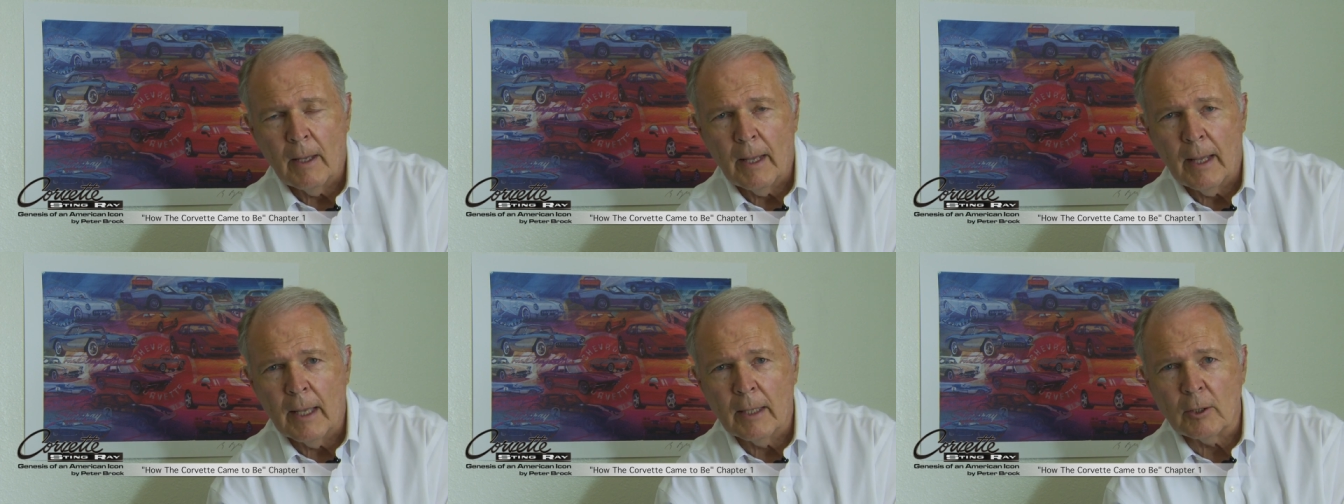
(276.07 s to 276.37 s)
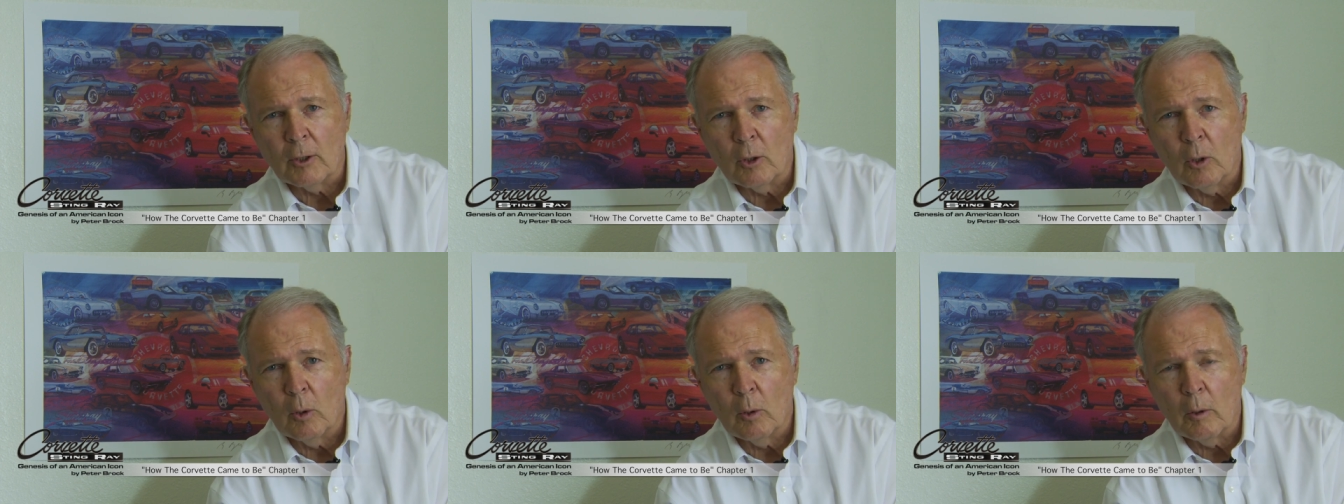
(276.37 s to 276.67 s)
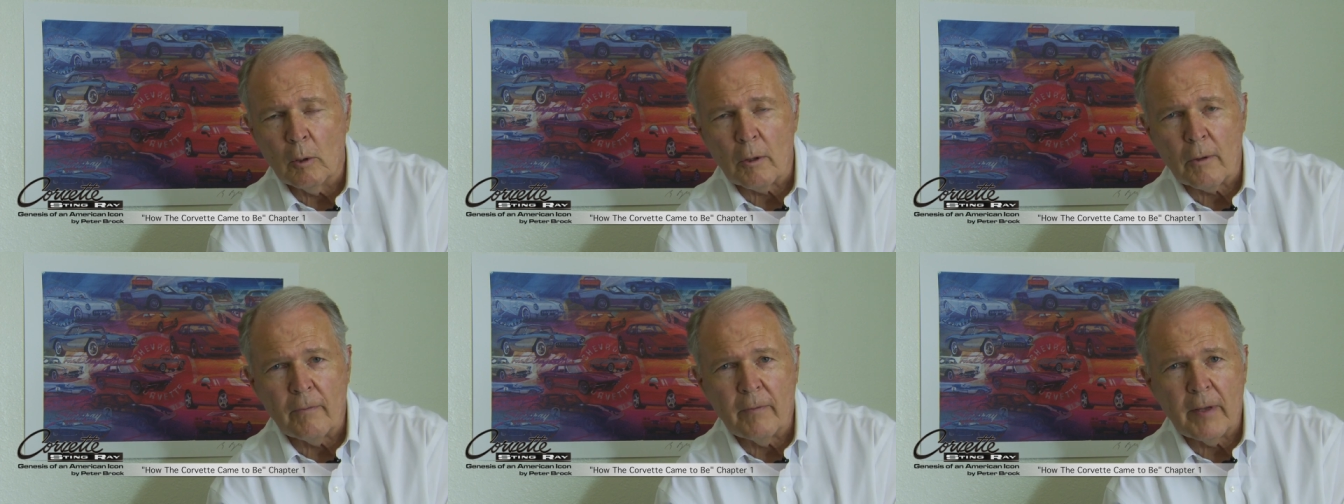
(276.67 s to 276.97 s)
Ed
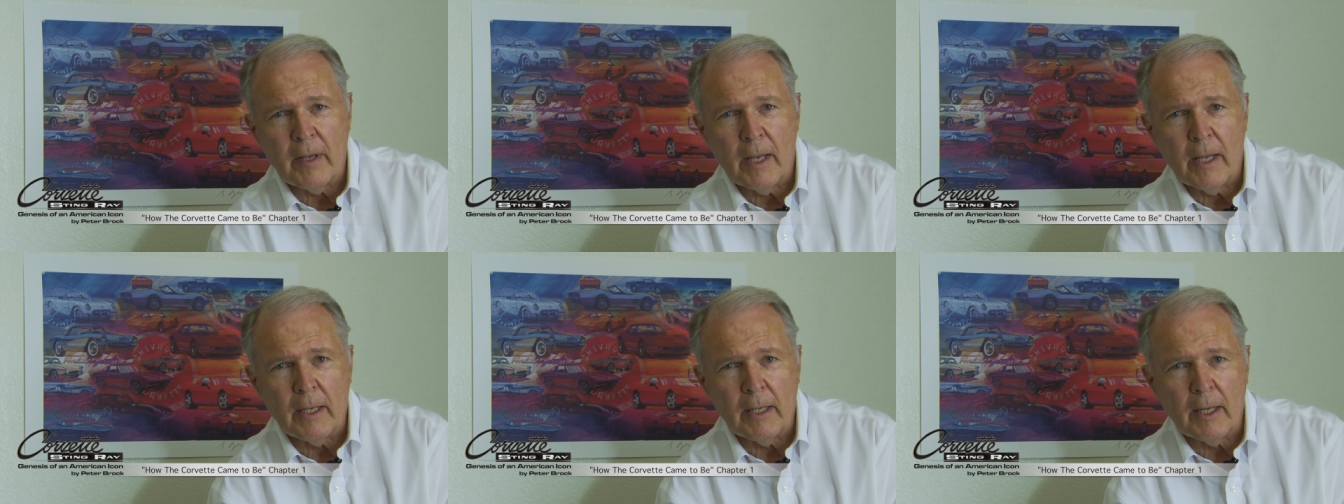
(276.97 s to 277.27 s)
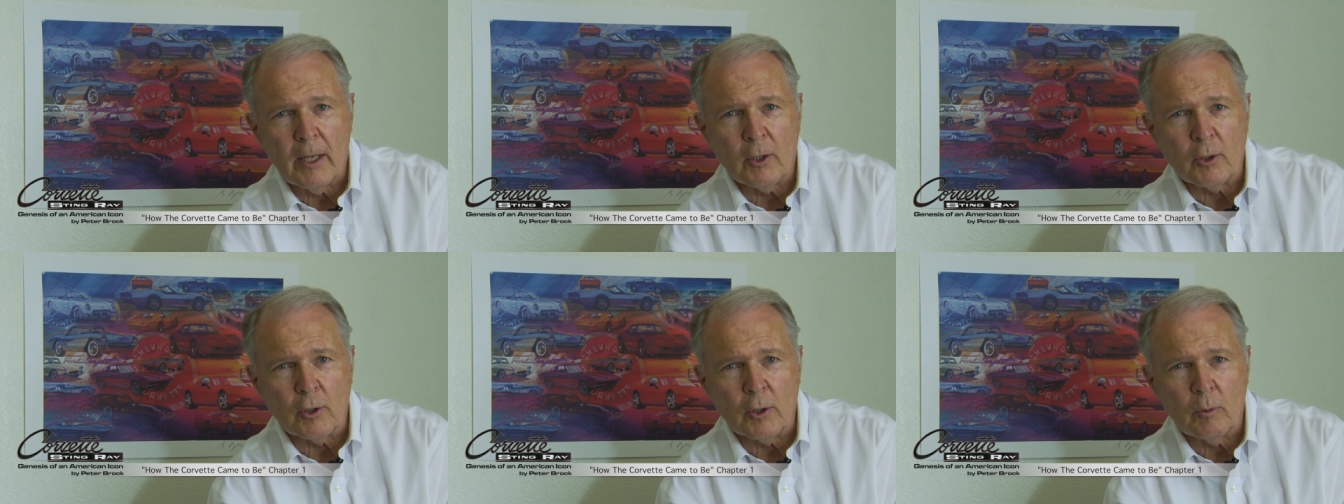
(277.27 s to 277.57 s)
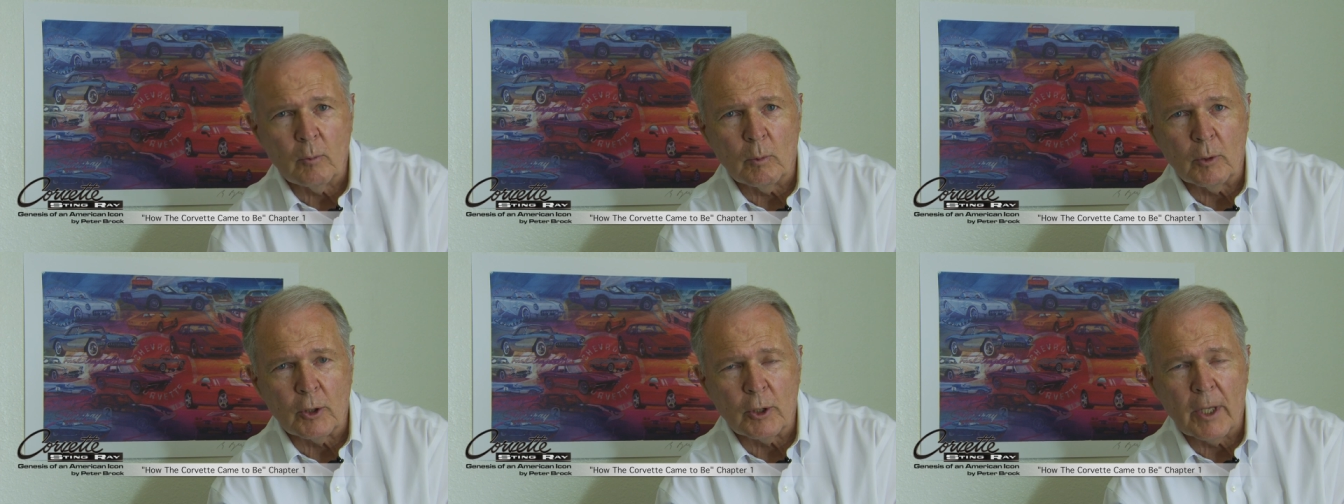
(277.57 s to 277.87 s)
Cole's V8
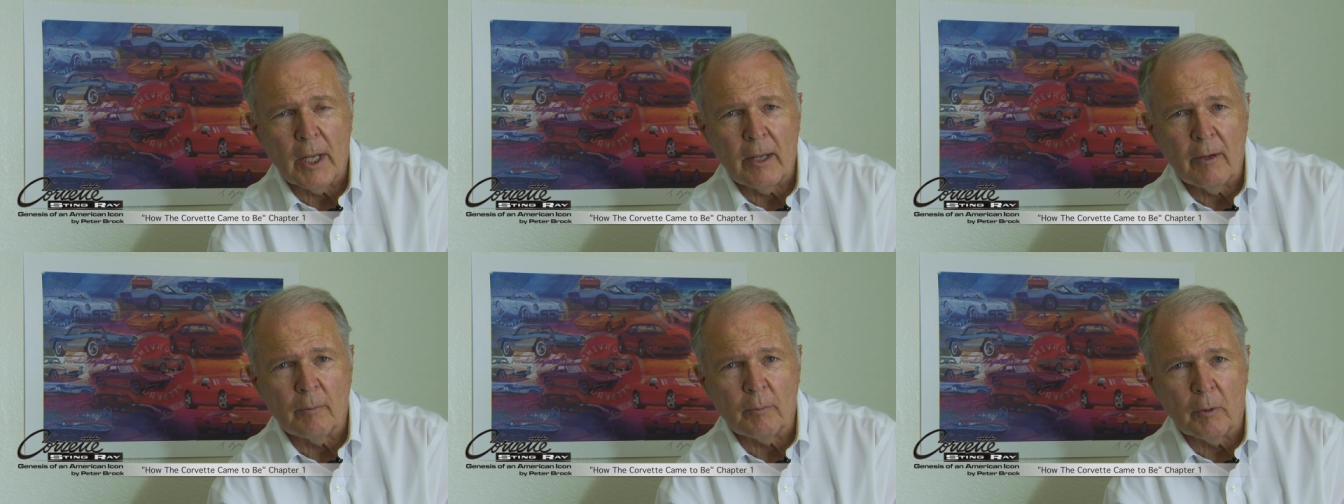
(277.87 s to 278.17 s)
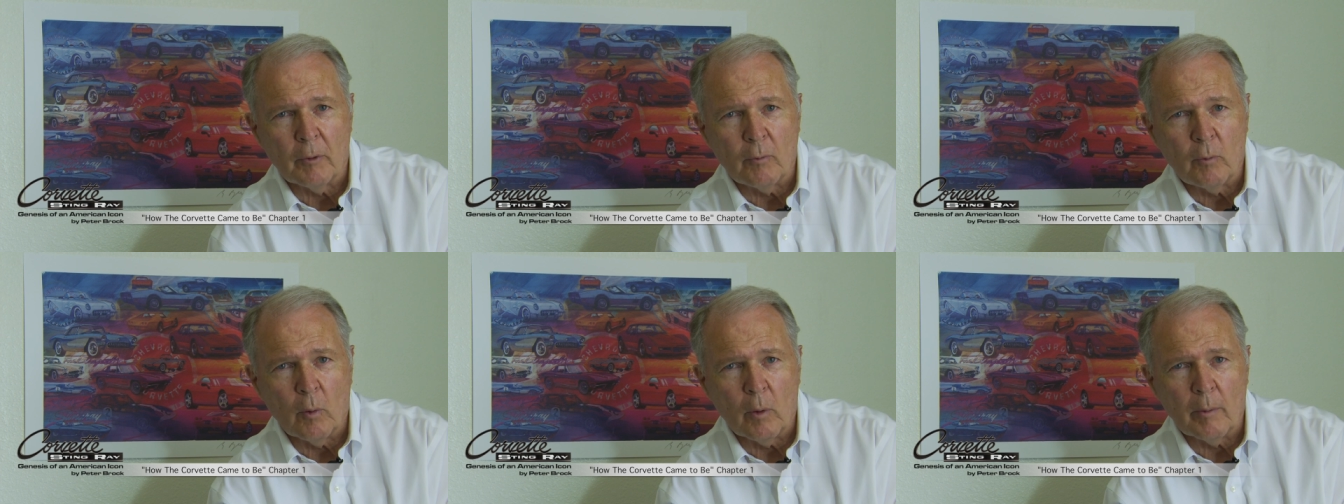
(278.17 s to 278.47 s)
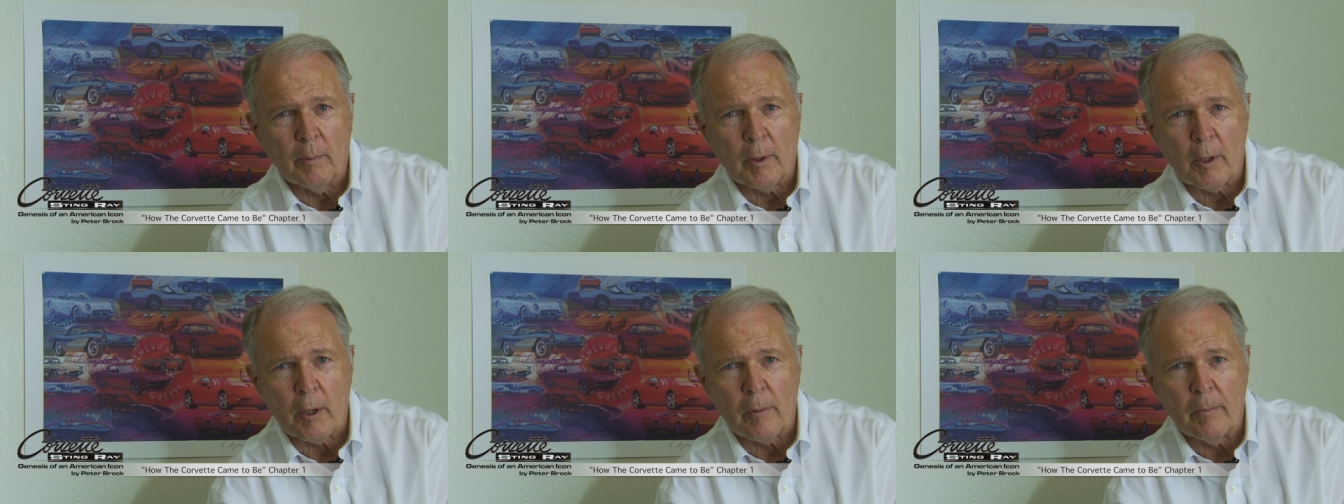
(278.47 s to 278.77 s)
engine, which gave
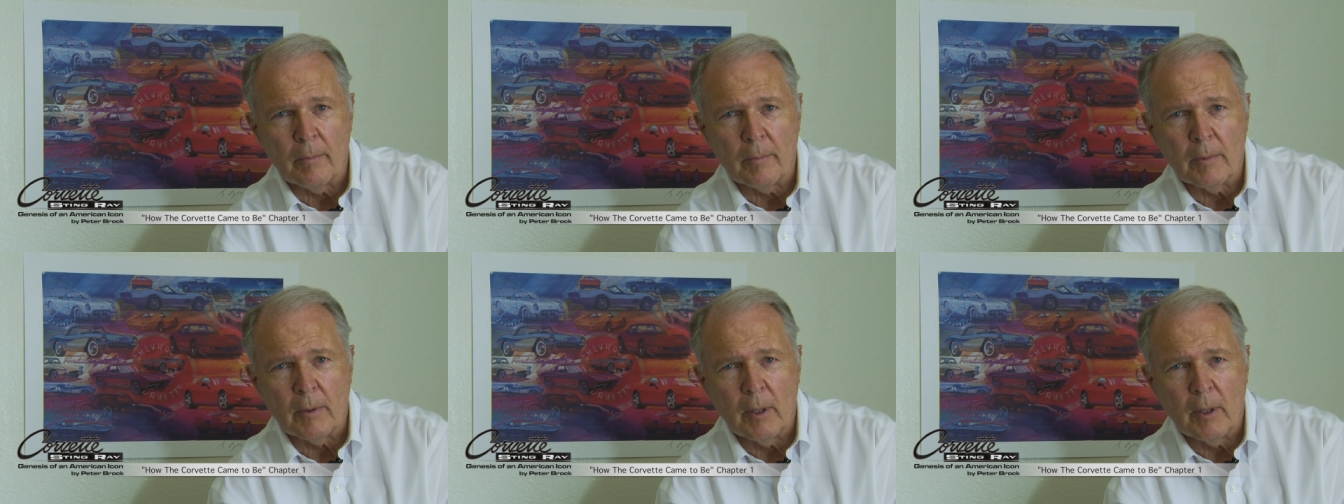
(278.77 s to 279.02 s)
performance